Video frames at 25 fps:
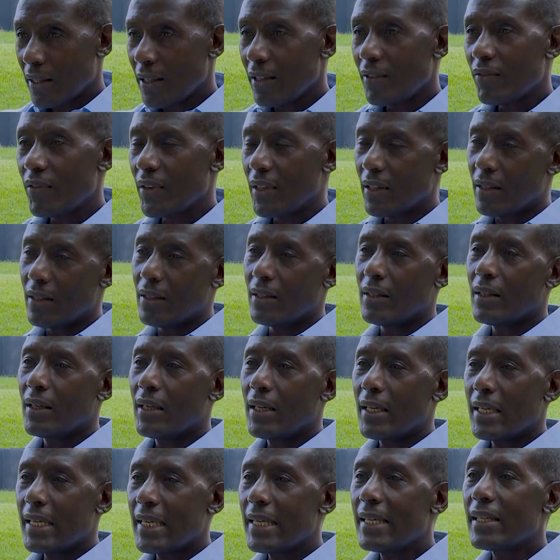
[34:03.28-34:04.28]
even
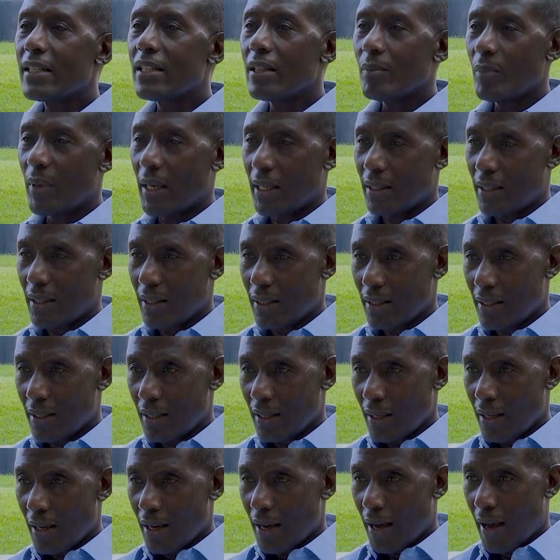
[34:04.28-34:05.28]
intimated
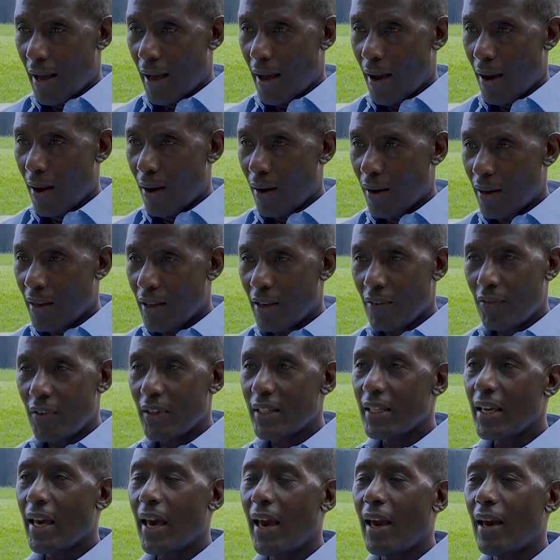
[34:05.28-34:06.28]
if
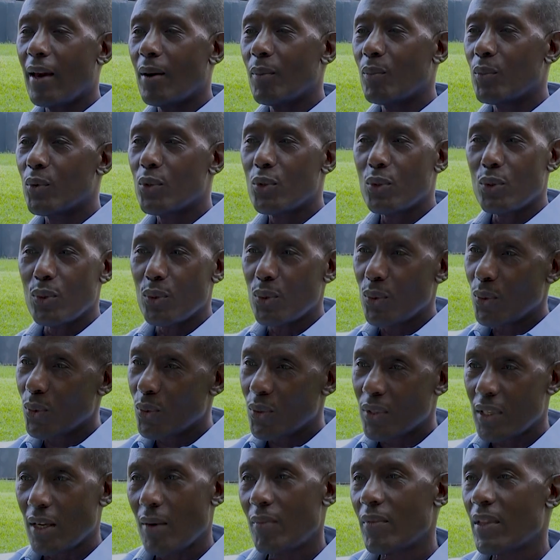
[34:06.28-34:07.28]
it came to
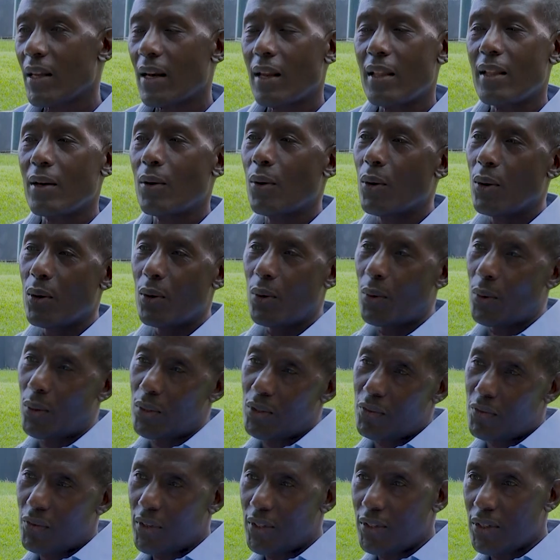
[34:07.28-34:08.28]
something like the
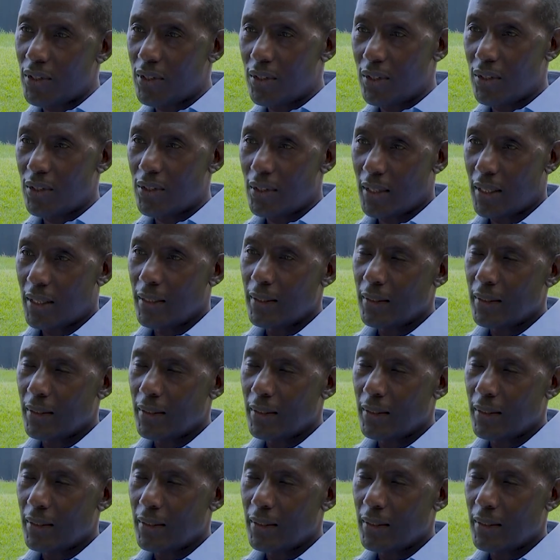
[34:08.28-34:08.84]
Holocaust, for instance.